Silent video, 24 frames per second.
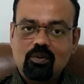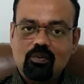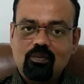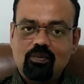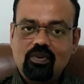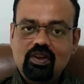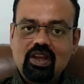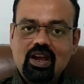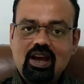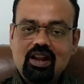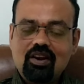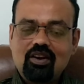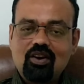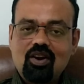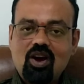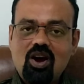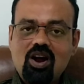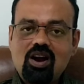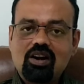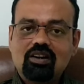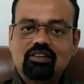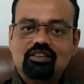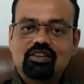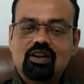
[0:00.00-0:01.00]
We are
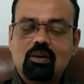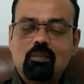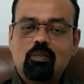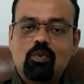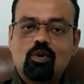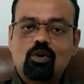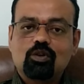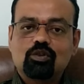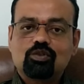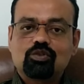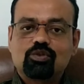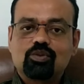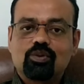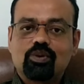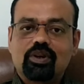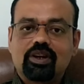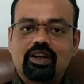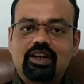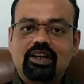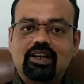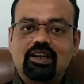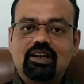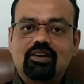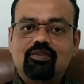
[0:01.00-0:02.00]
not supposed to
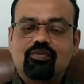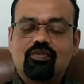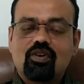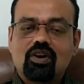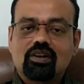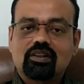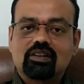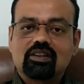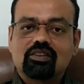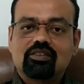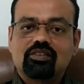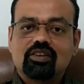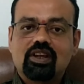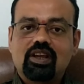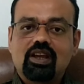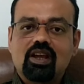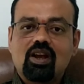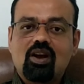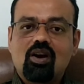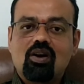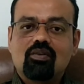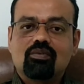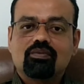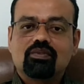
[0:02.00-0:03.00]
read for the
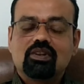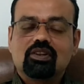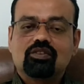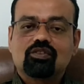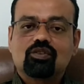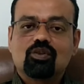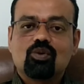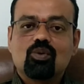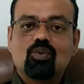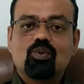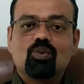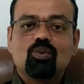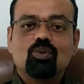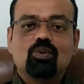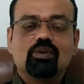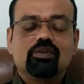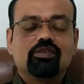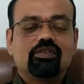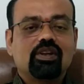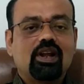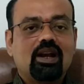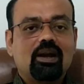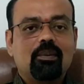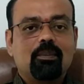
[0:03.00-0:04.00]
sake of the
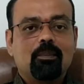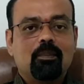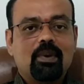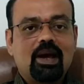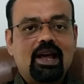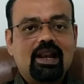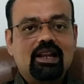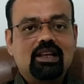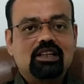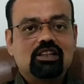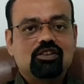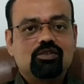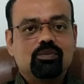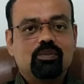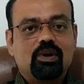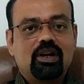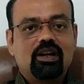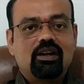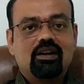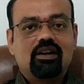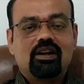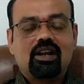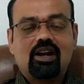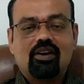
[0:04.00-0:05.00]
schools and
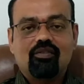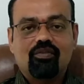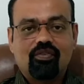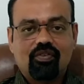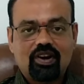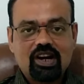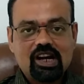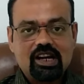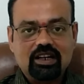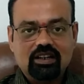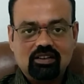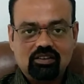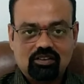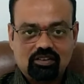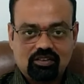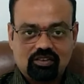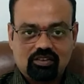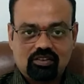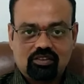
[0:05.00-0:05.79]
management and friends.